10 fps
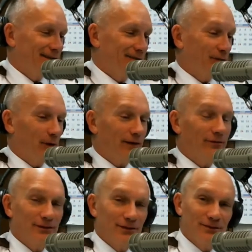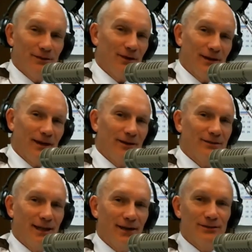for breakfast. It's, you know,
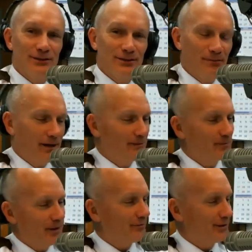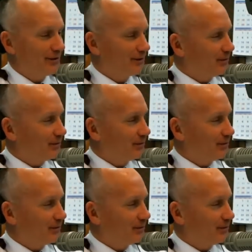Anderson House, bed and breakfast.